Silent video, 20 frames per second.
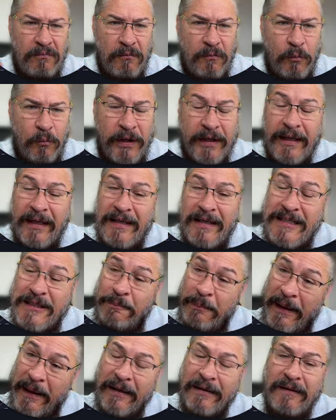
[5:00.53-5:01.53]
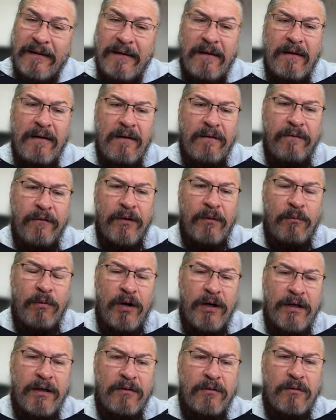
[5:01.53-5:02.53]
we can expect for the
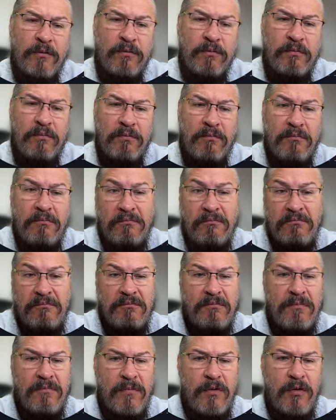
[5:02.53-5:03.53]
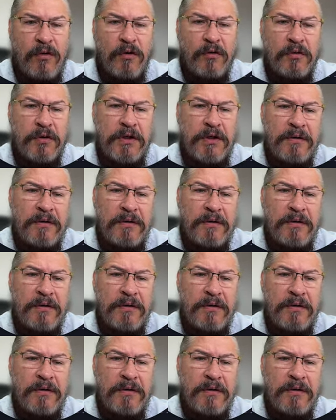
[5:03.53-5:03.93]
market to you know, continue